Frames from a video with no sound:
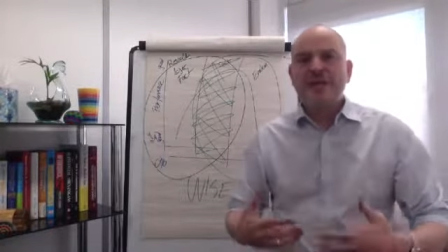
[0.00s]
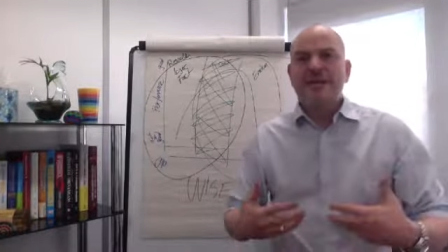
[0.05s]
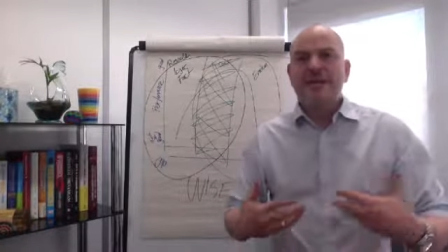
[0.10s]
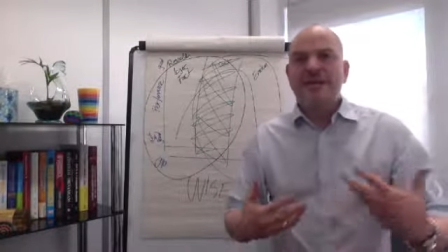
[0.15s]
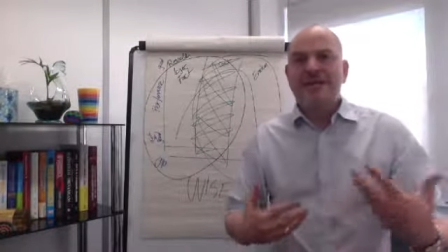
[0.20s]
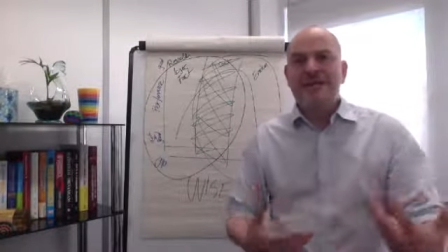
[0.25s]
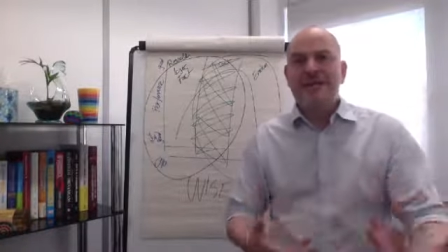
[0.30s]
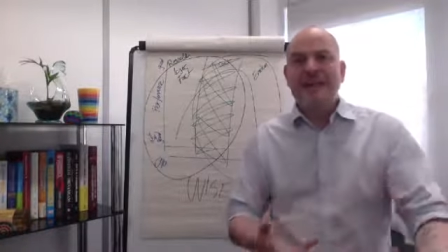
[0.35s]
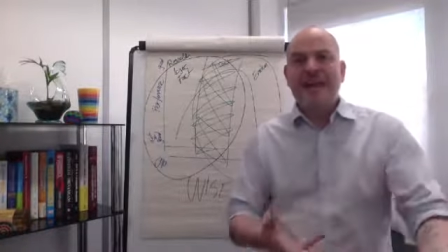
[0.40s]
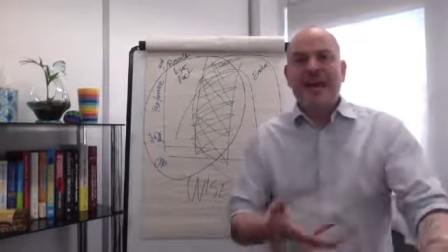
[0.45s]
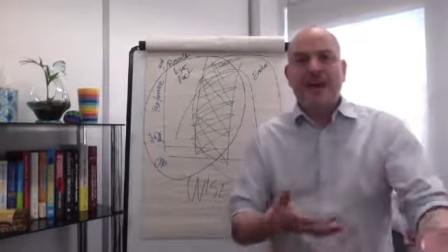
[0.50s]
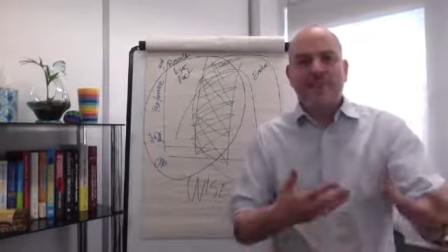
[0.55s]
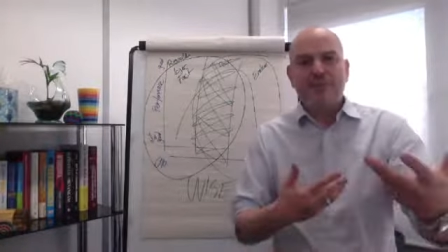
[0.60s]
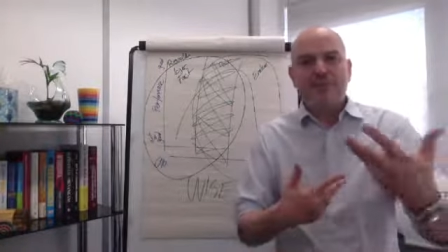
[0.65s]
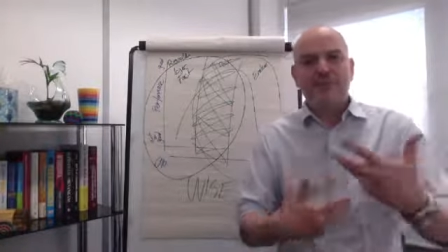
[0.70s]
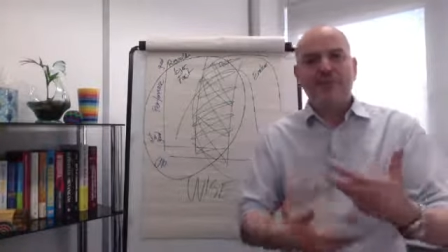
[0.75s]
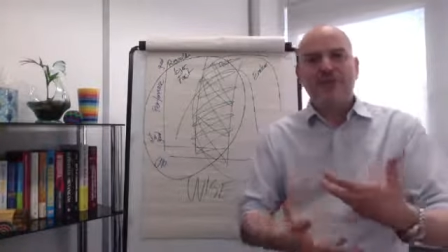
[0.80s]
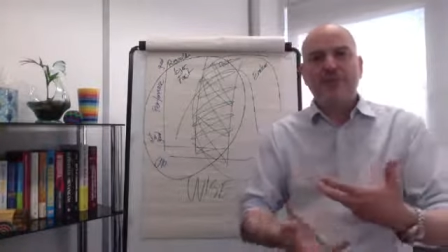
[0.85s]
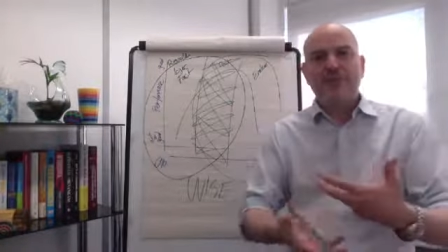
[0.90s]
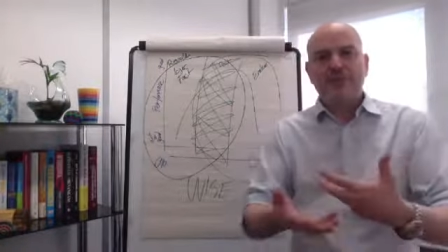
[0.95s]
this
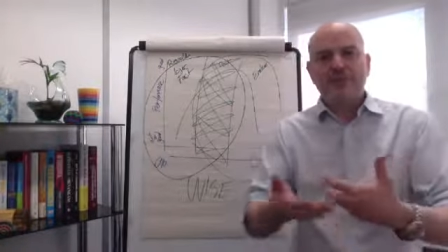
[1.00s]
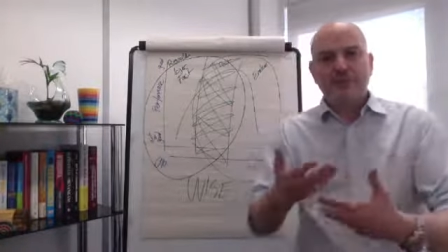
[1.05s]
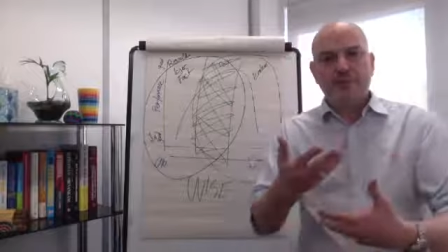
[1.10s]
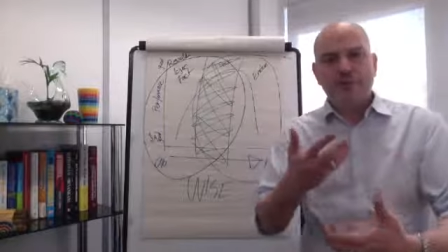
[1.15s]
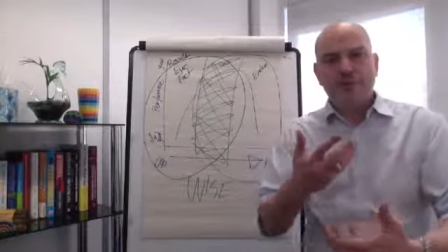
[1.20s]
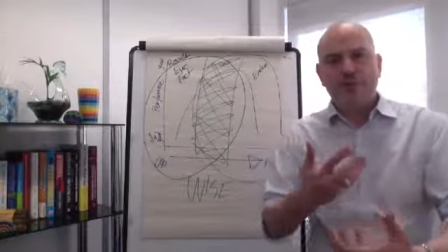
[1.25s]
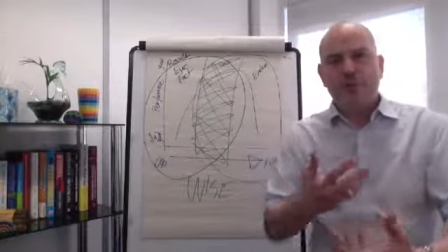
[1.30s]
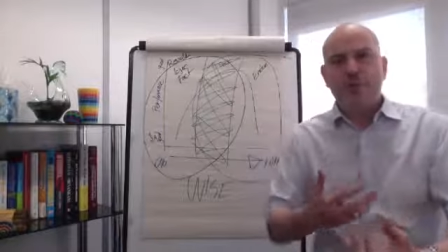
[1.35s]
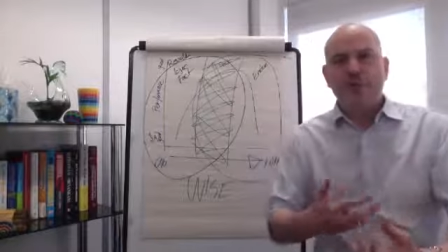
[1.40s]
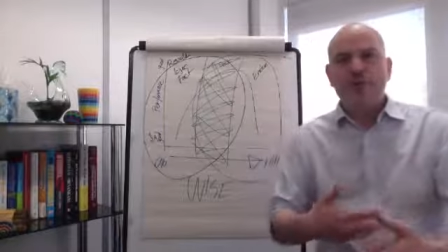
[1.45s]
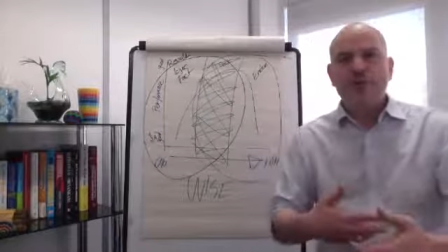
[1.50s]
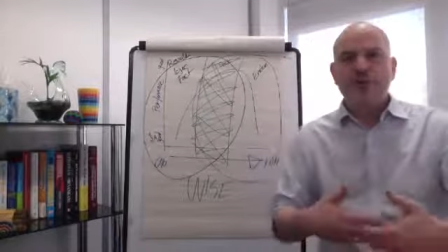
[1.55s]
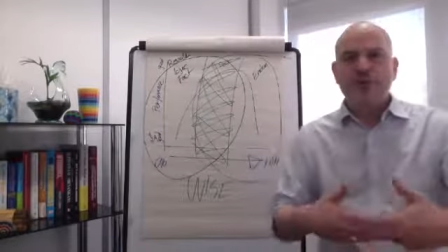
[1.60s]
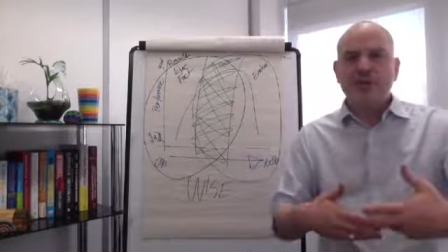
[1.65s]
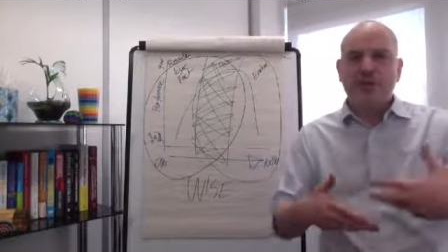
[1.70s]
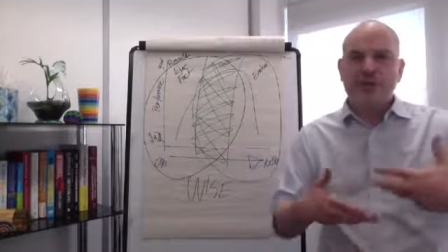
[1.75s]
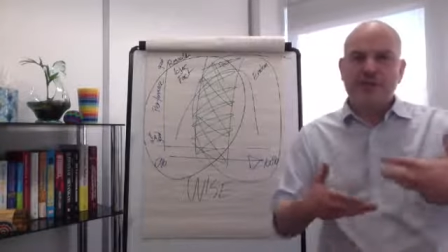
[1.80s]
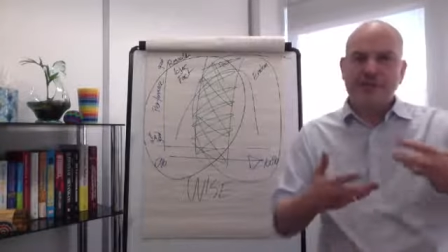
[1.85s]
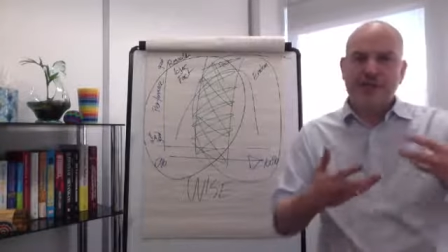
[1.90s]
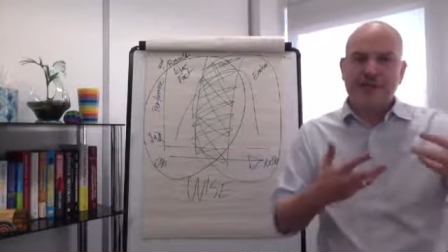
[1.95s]
happens and it's a reward
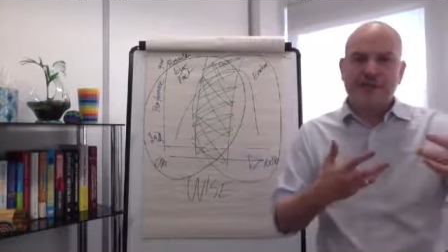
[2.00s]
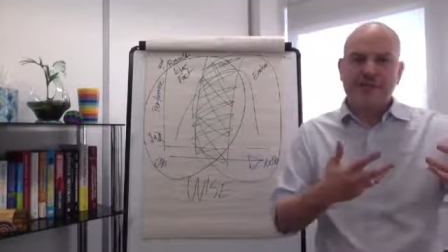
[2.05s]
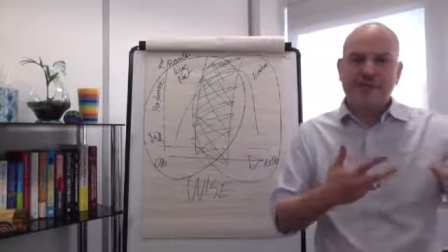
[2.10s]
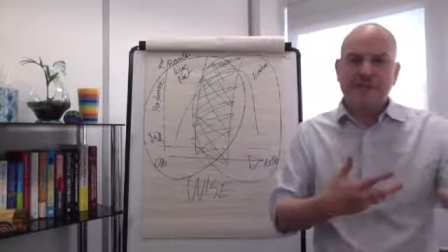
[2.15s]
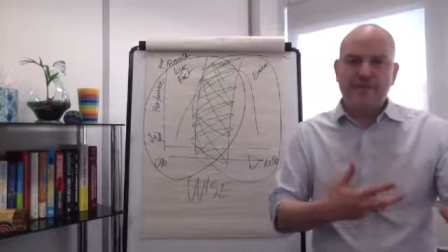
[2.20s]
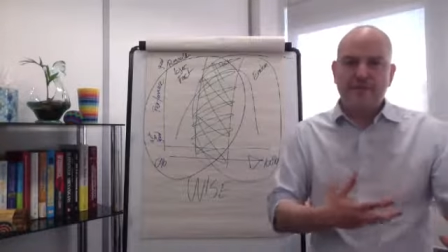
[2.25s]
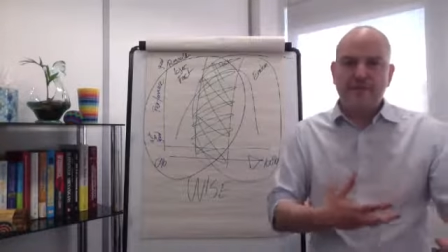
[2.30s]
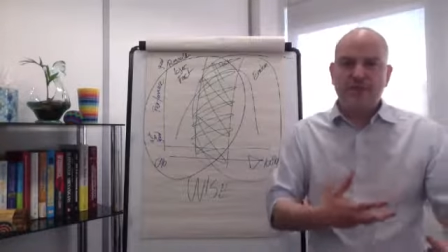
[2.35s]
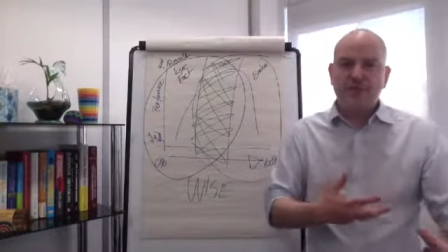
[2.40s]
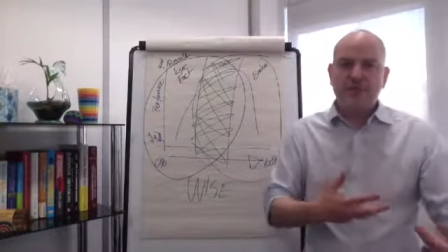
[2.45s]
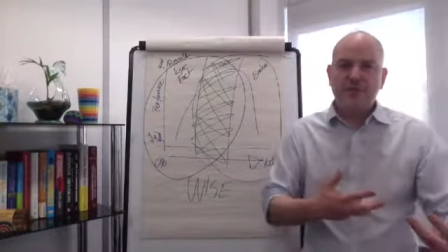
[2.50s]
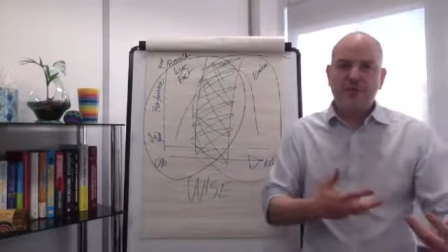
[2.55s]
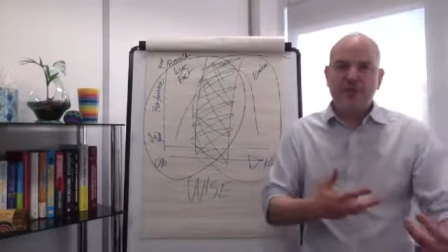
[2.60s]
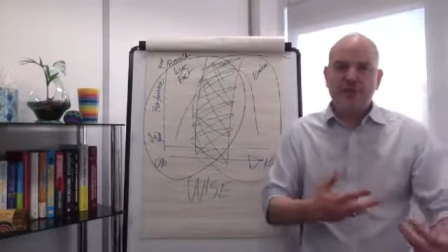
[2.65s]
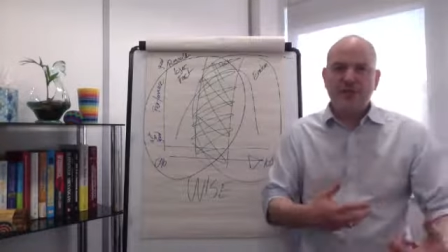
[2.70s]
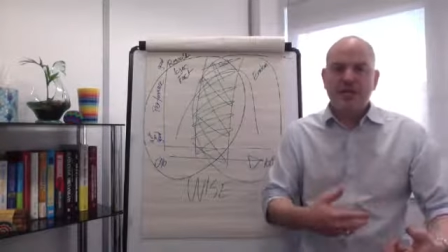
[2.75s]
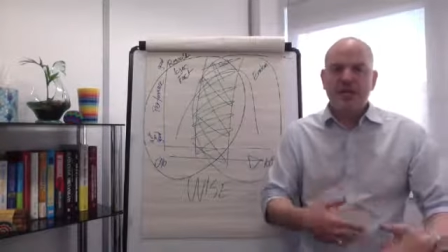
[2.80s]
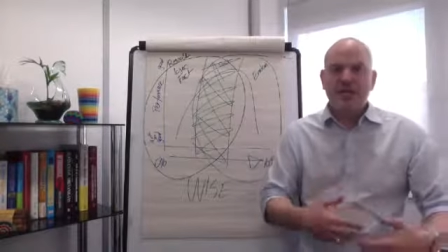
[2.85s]
and I get food.